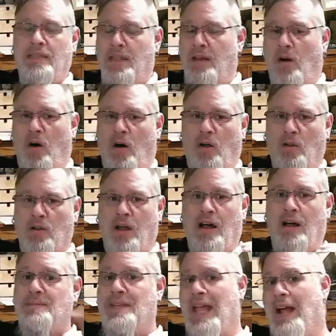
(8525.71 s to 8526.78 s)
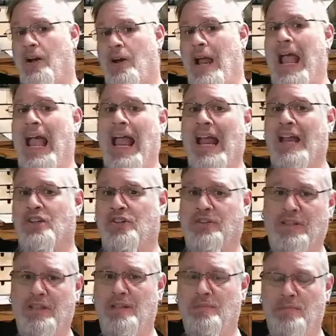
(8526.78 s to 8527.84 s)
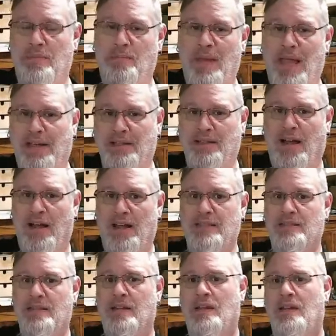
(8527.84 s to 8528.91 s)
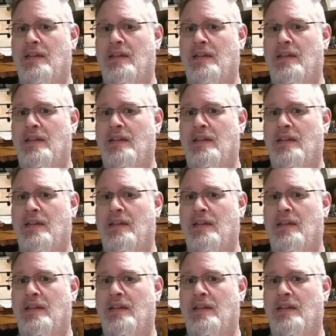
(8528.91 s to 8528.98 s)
that all cops are actually the bad guys.